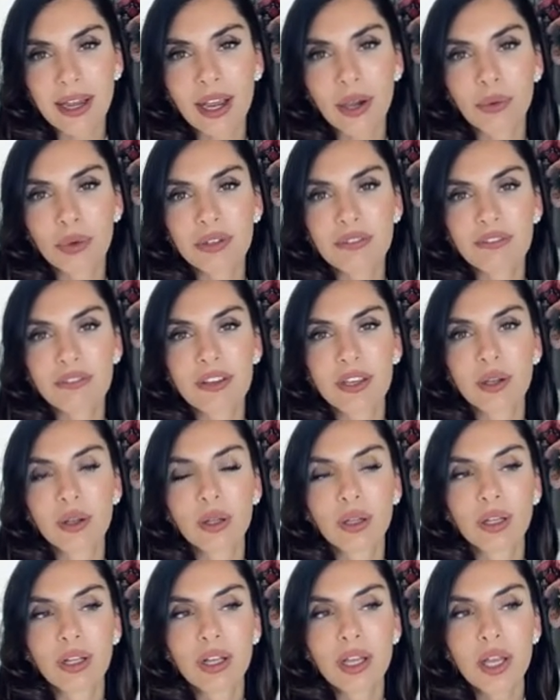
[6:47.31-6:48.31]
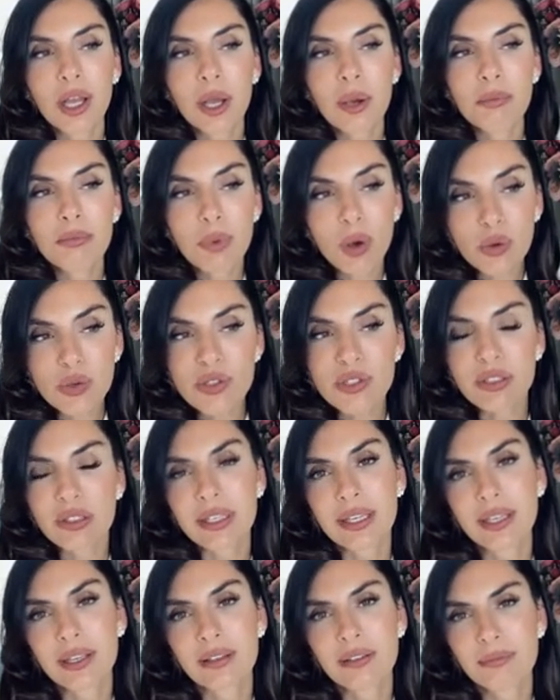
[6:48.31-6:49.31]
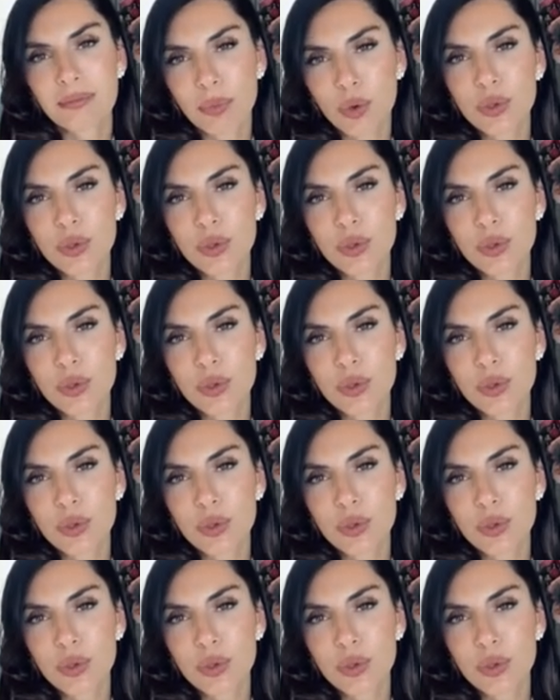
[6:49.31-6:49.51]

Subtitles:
I would feel mostly